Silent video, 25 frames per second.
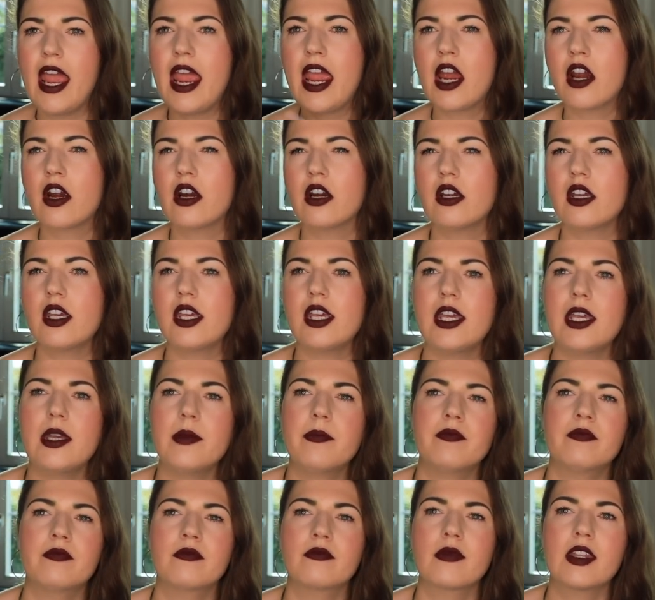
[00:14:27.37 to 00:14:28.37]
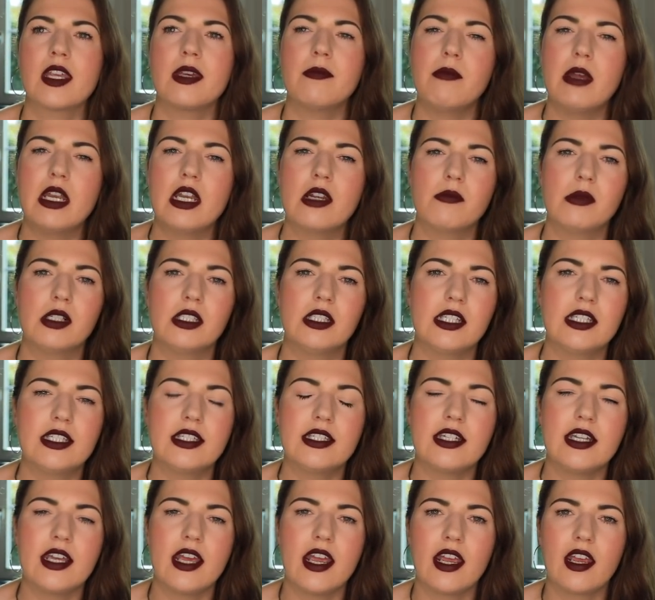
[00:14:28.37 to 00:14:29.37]
airy,
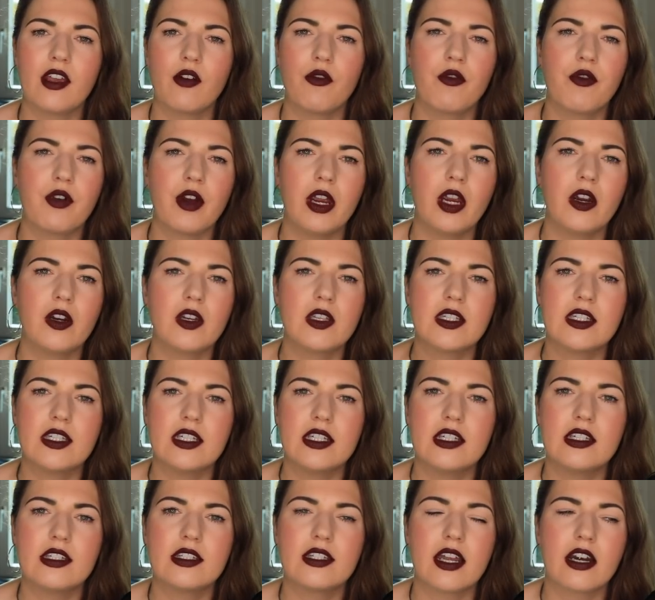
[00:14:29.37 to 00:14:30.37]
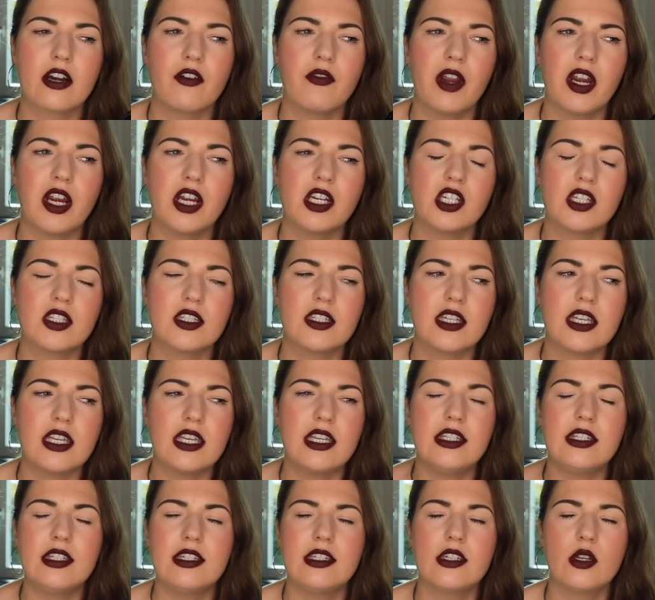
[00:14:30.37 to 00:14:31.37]
minimalistic fragrances that are very just
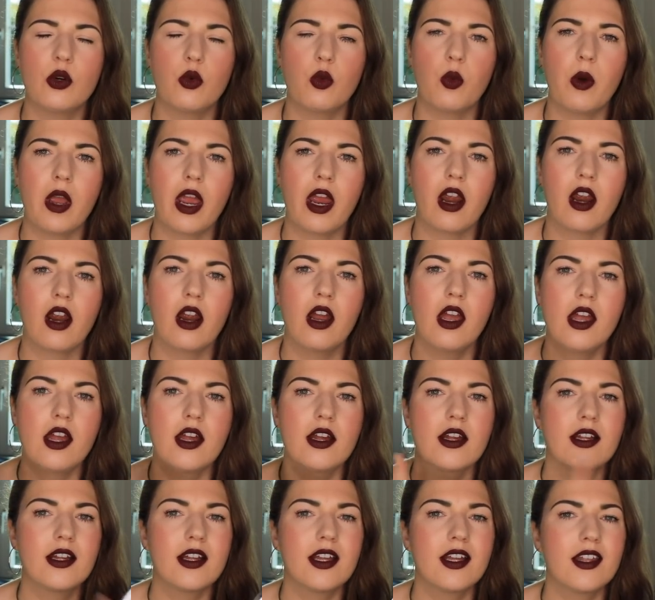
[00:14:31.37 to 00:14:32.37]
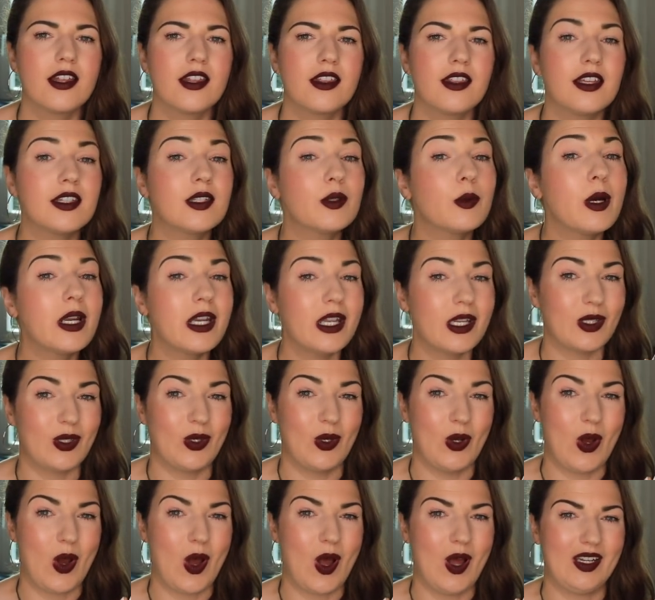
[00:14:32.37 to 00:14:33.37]
easy to wear. This one is
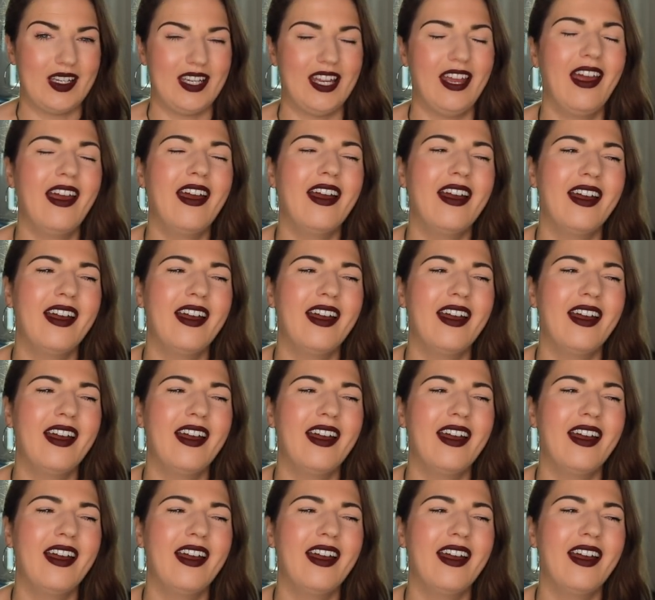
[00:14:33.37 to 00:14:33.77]
not.